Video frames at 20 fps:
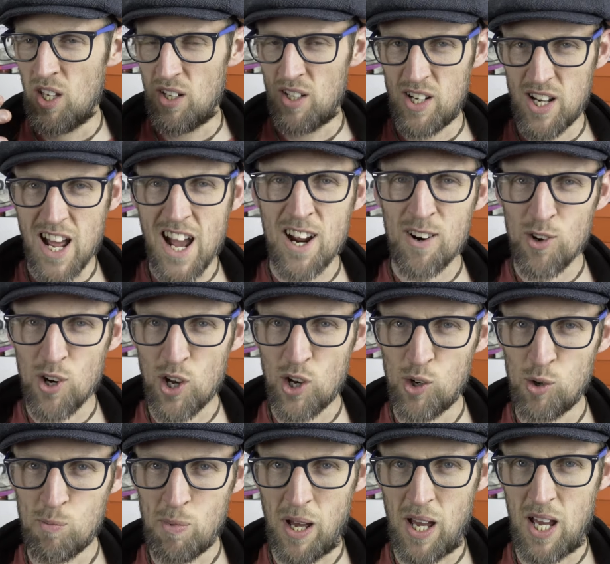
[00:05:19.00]

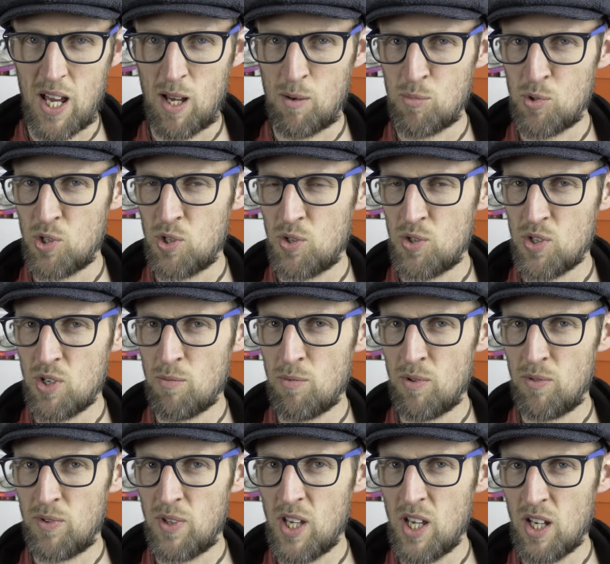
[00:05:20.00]
narrow, perhaps, as some
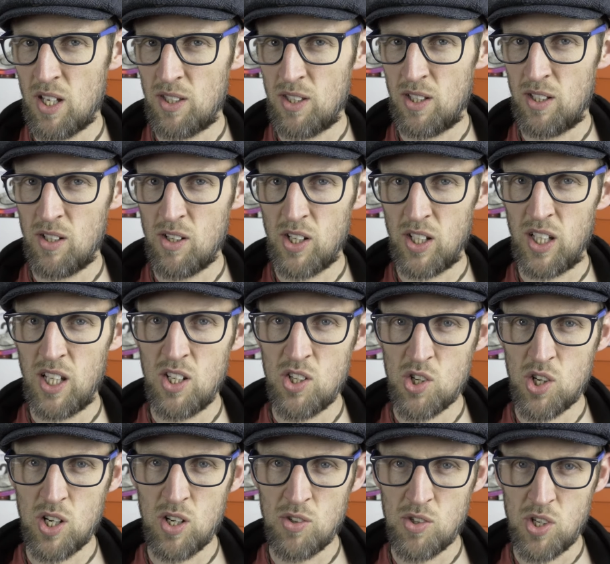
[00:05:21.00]
of the other Nike
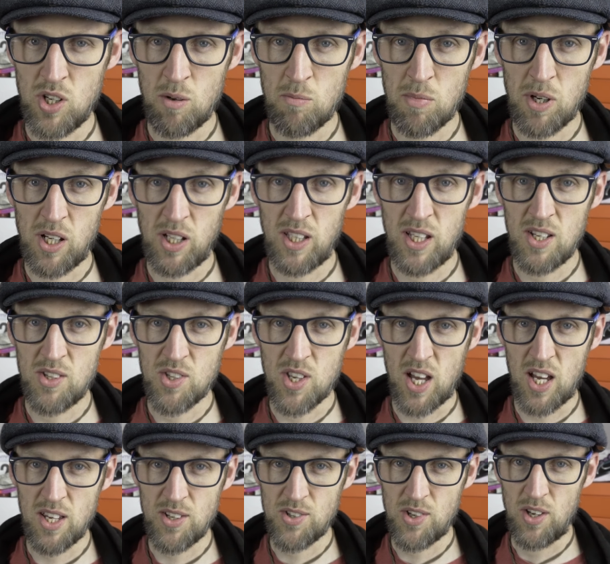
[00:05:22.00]
shoes you can buy these
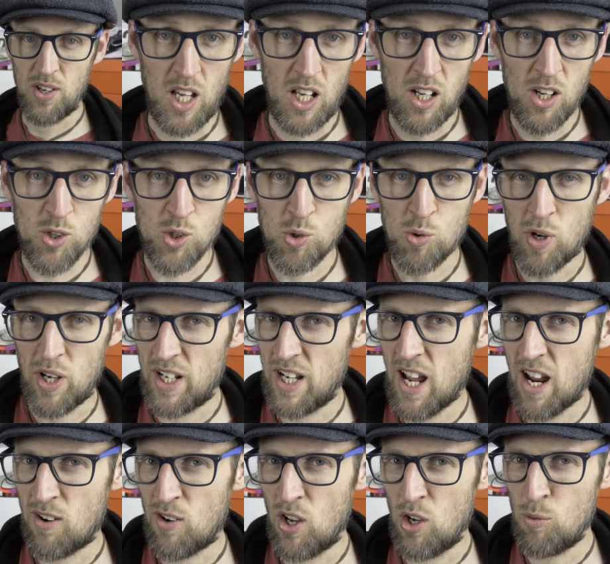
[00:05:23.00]
days. It looks quite
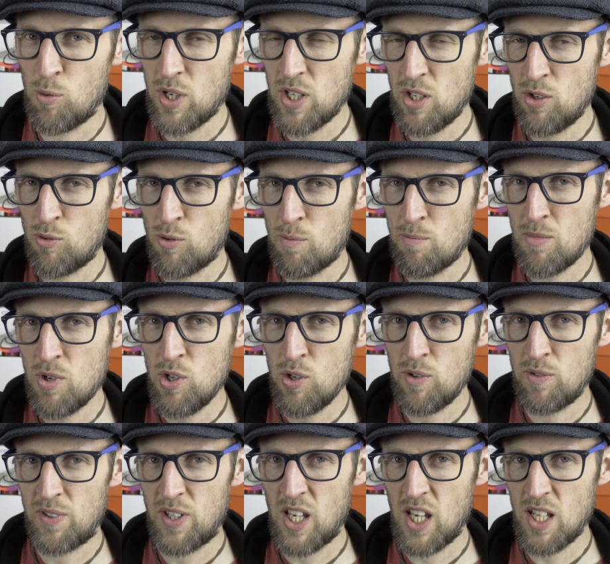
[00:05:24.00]
narrow when you
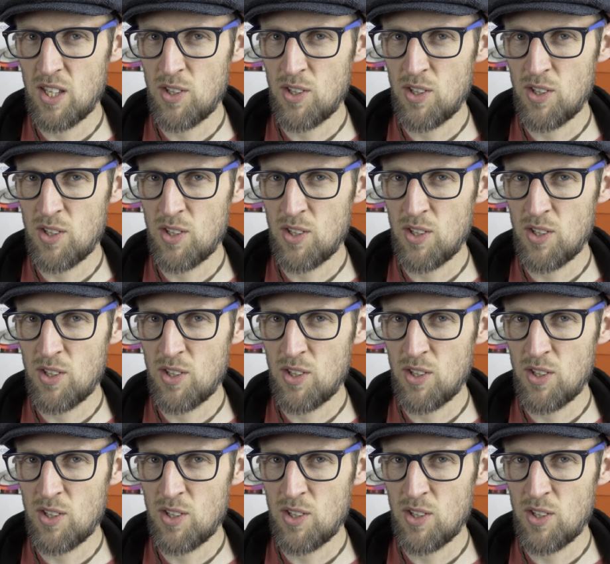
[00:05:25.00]
remove the